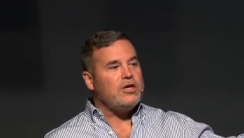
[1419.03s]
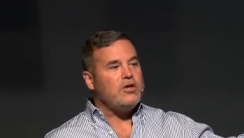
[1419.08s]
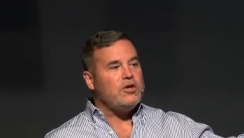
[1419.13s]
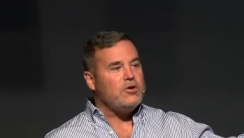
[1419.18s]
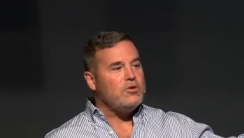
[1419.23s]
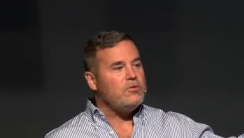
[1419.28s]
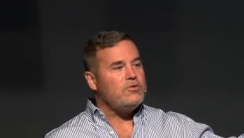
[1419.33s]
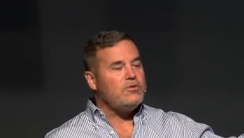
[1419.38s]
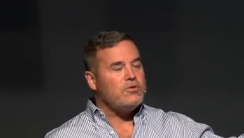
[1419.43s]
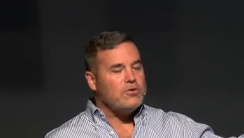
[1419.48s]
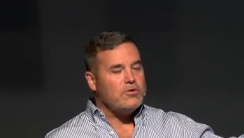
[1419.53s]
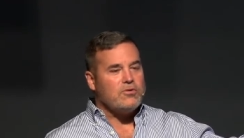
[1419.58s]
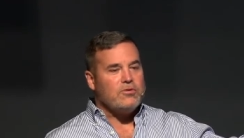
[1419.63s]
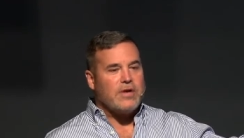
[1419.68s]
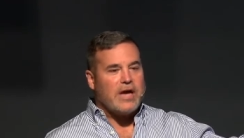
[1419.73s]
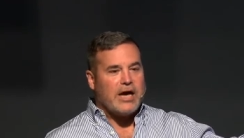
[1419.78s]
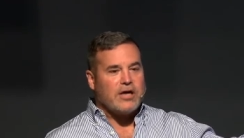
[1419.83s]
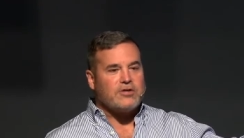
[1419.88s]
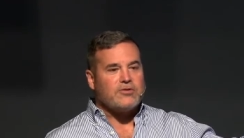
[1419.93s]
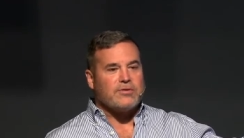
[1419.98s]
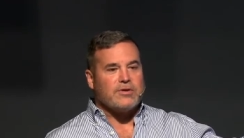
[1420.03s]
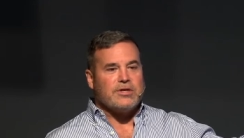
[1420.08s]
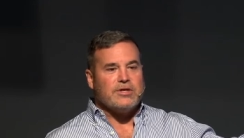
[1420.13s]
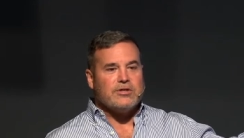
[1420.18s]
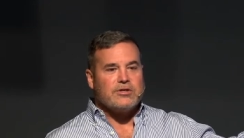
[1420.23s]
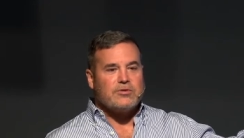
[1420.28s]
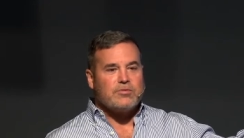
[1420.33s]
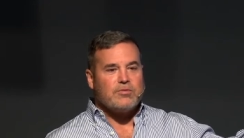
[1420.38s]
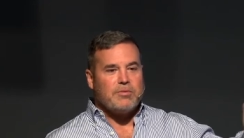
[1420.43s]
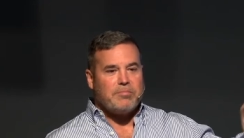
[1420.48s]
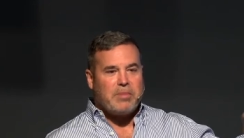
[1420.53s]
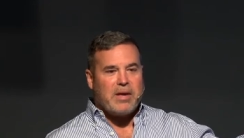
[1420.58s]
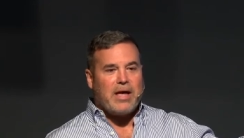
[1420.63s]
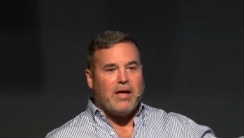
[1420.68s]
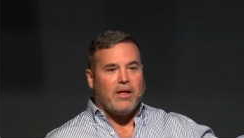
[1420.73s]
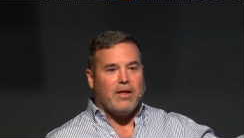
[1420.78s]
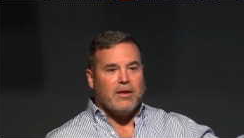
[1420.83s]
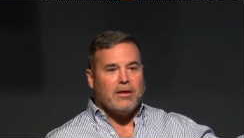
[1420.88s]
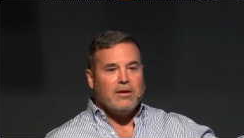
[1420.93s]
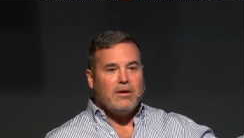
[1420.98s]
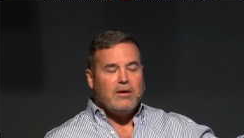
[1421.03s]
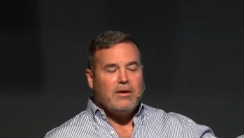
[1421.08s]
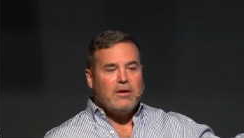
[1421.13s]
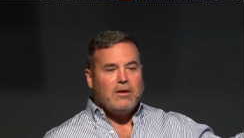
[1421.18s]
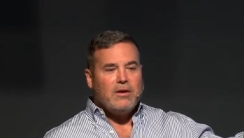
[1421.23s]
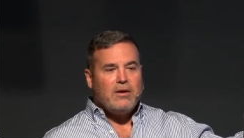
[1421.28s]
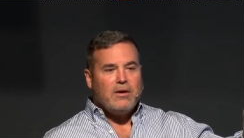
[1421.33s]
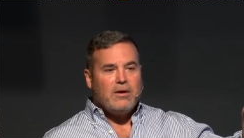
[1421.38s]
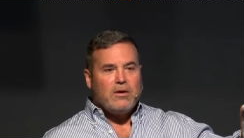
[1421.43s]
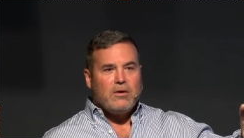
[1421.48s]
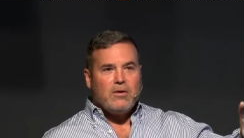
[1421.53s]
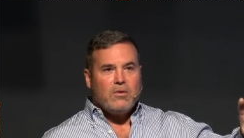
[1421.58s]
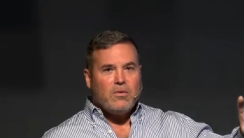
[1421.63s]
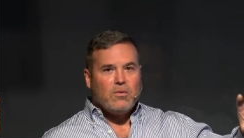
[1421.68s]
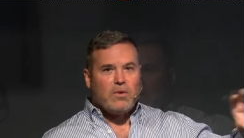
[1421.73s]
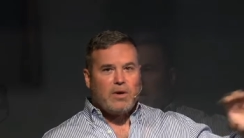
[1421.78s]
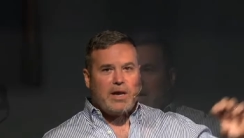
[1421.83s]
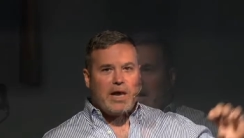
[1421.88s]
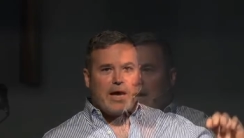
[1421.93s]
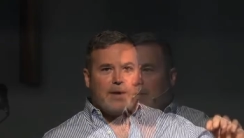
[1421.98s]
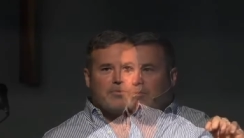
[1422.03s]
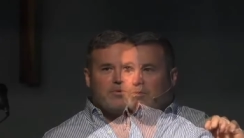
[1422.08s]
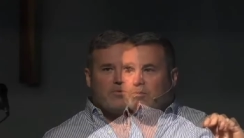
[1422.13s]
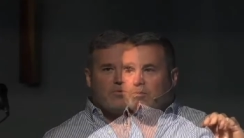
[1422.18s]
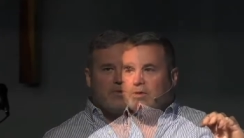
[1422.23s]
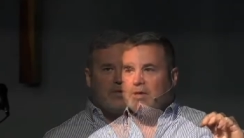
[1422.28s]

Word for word: you do naturally is rebel. What happened with